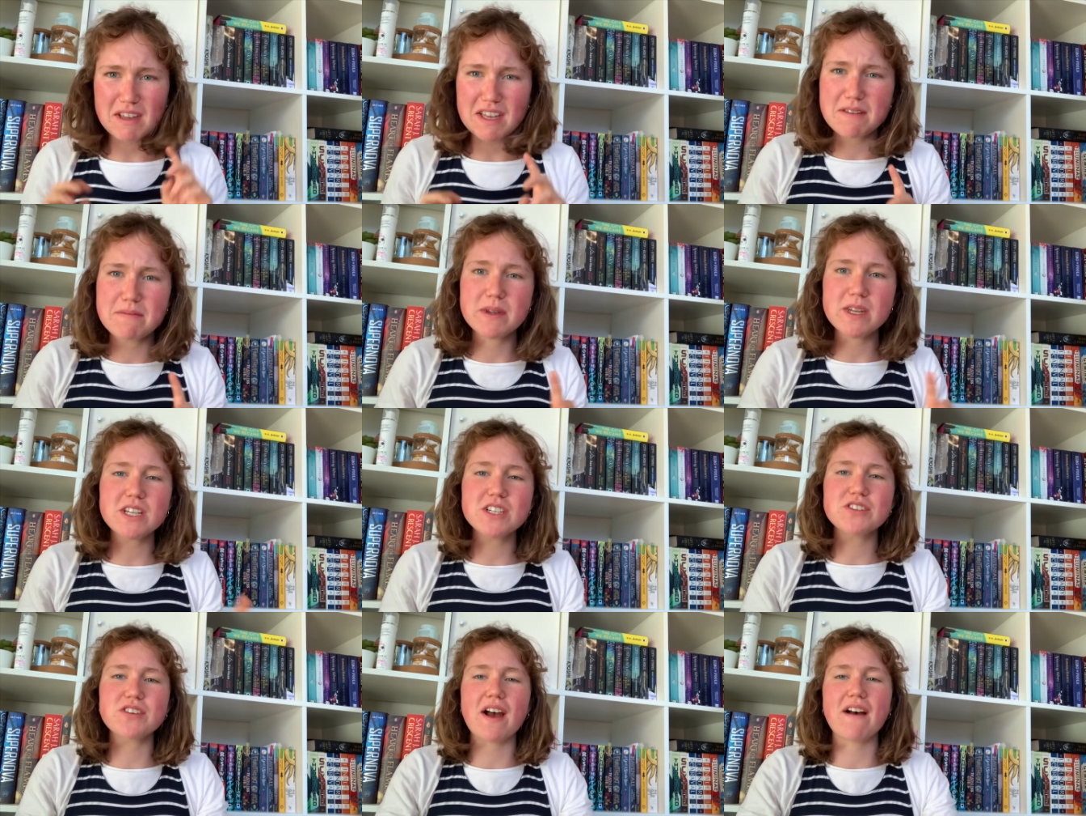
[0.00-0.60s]
I've
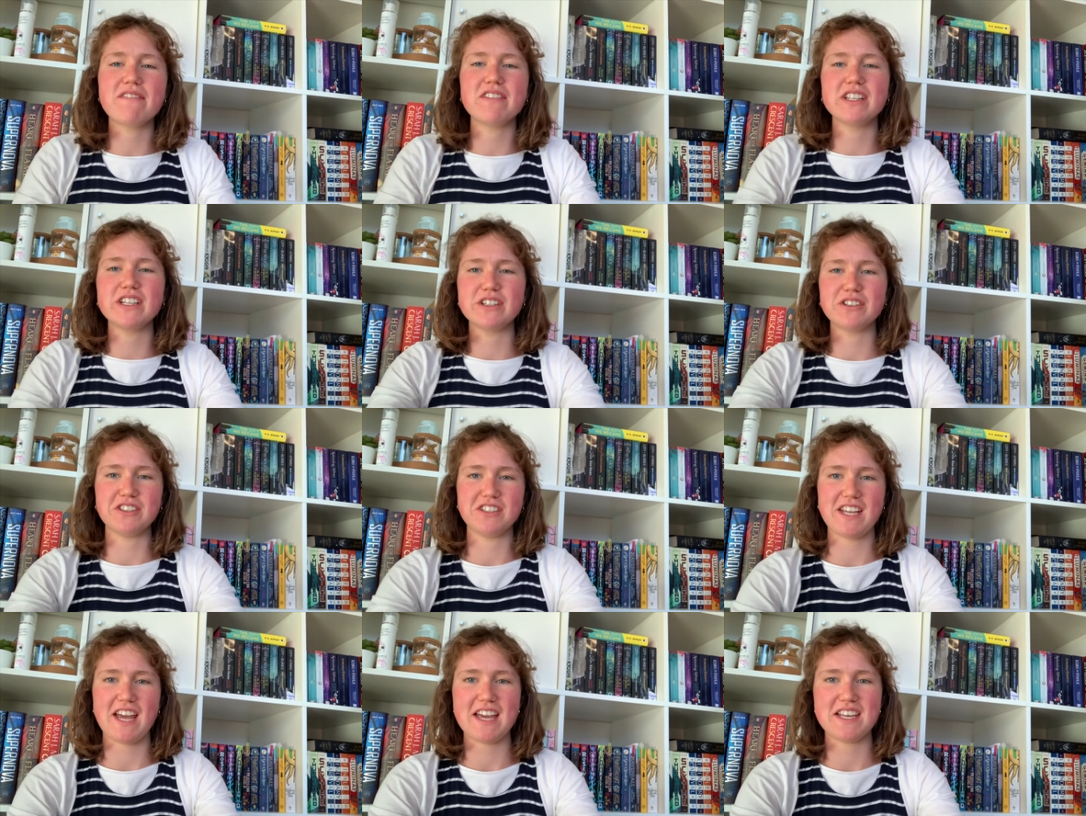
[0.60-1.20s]
been travelling
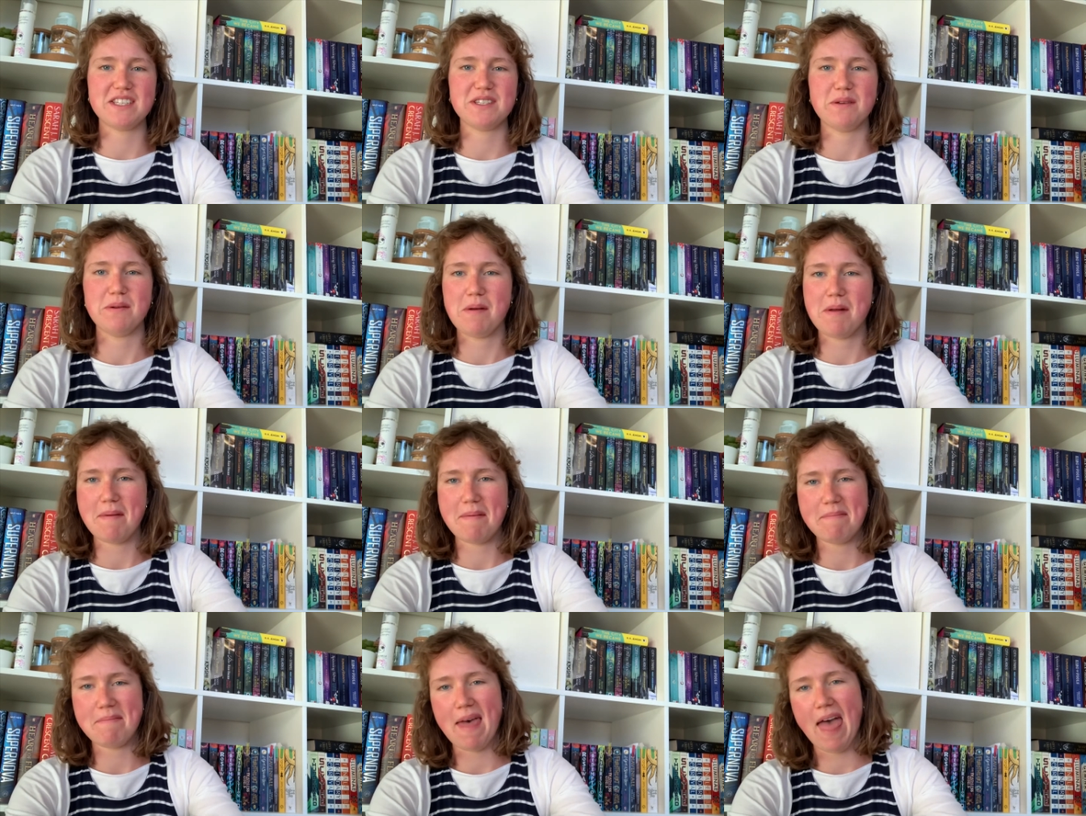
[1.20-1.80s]
all day, so
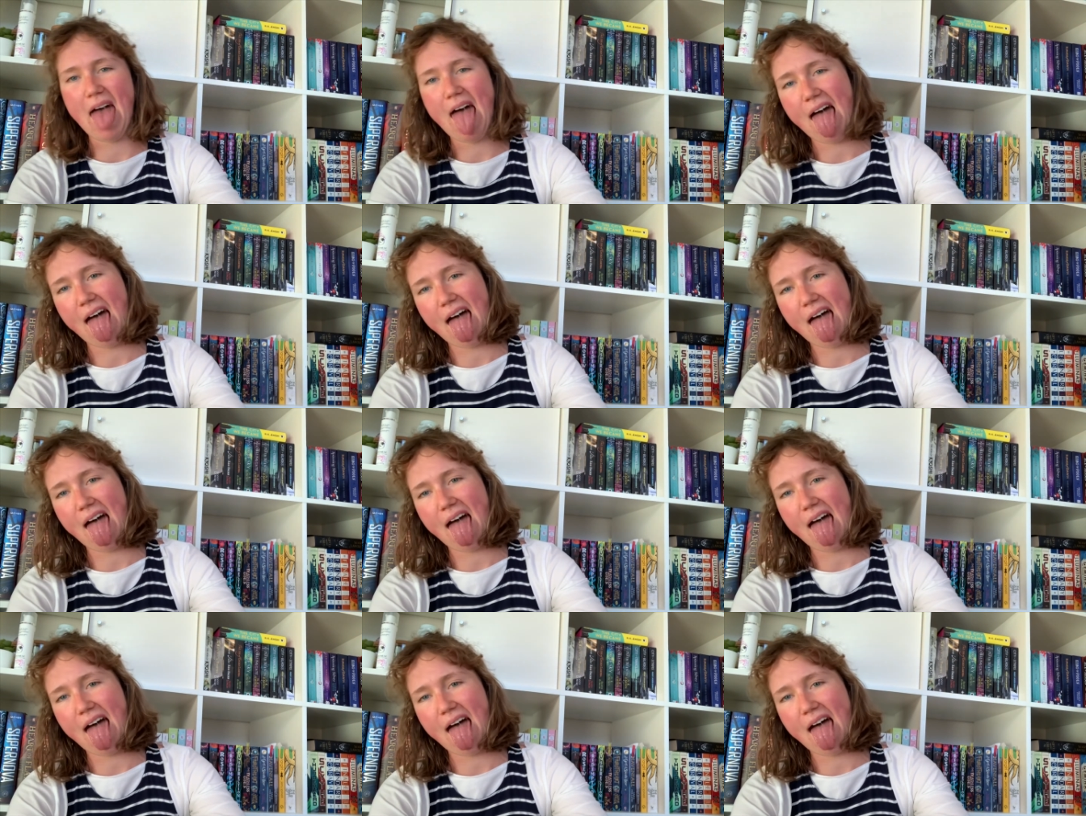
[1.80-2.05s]
I'm a bit